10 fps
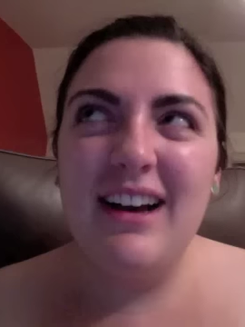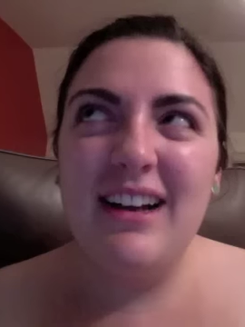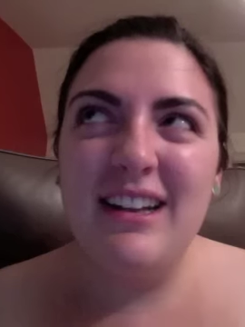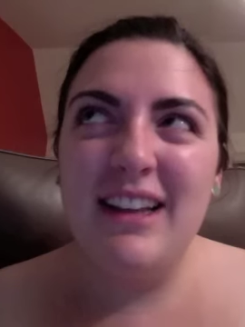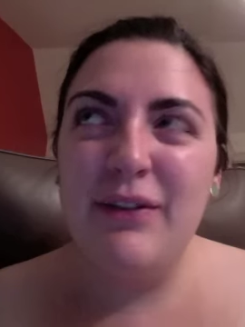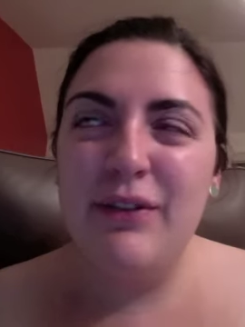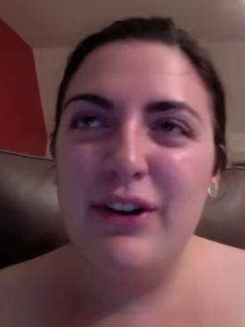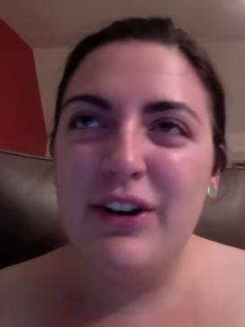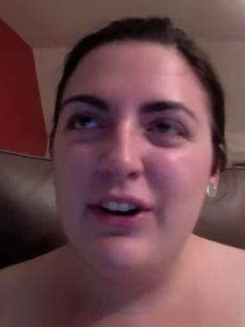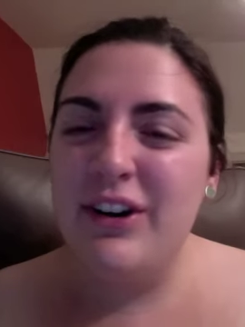
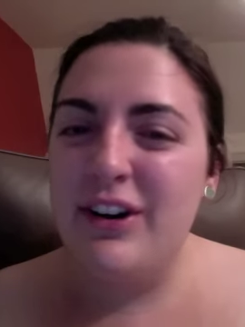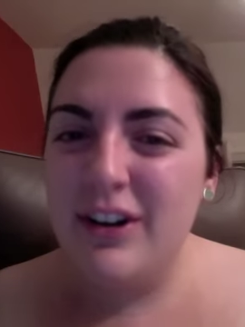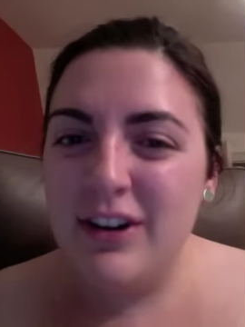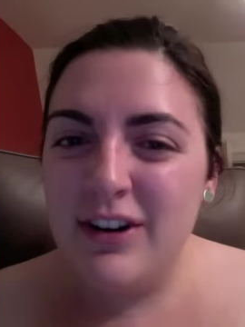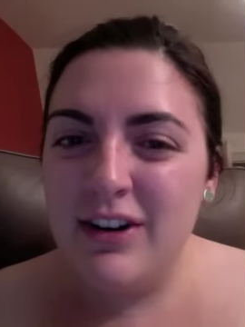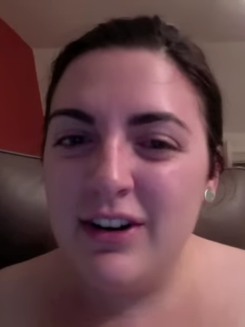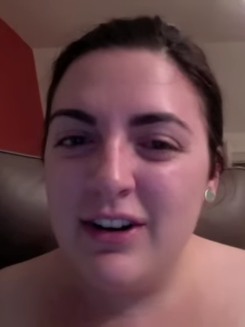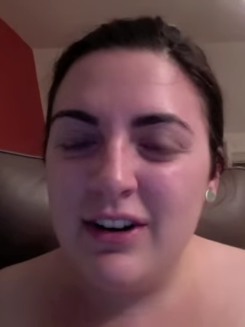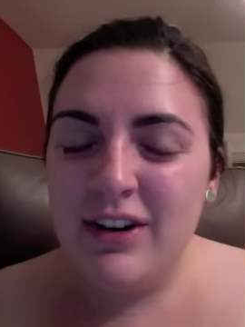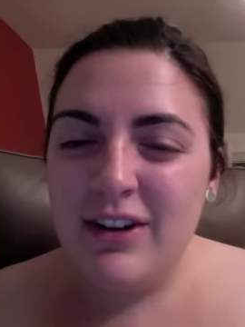clever
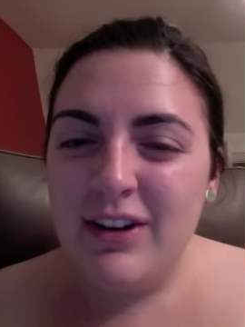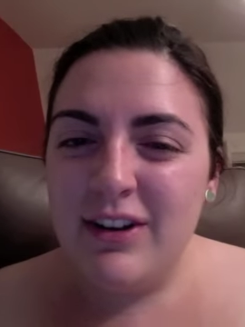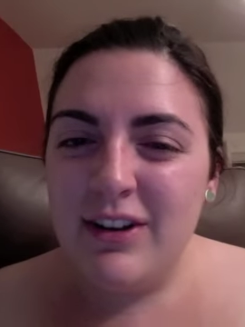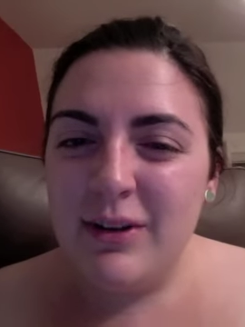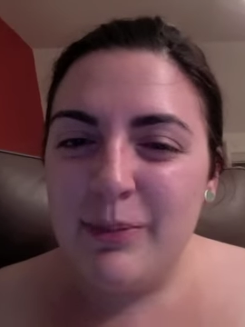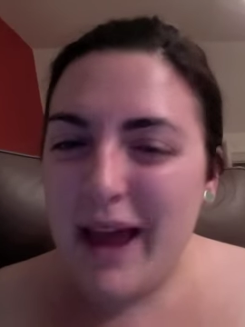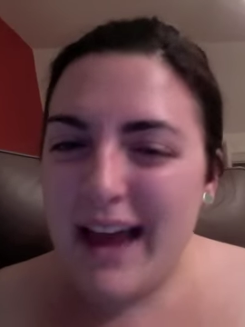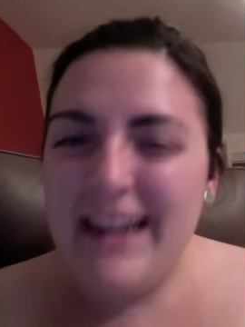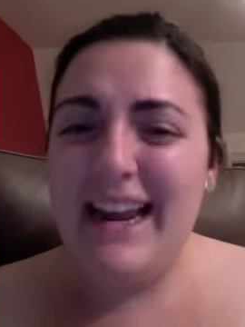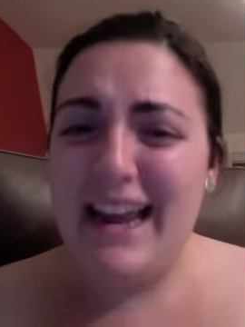
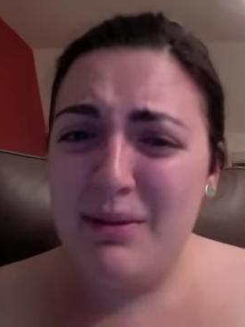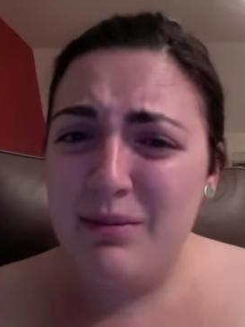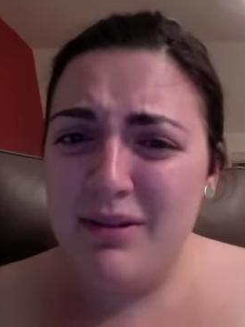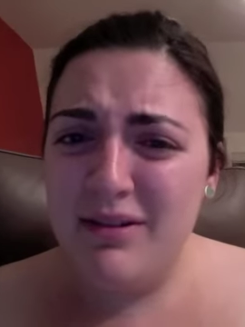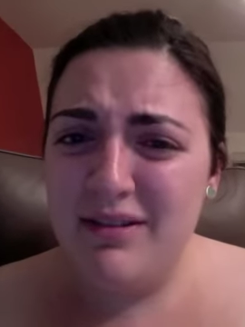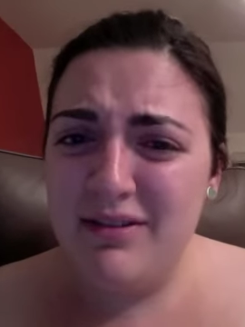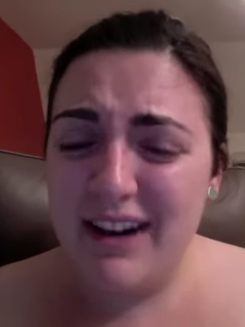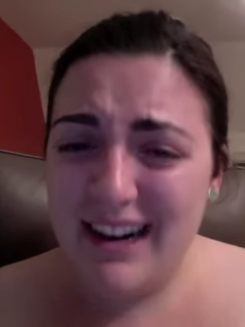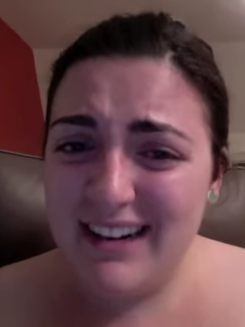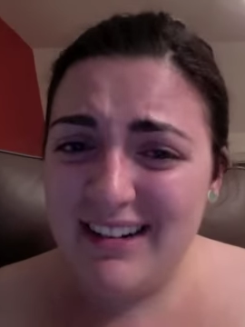band name,
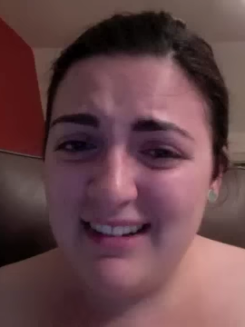right?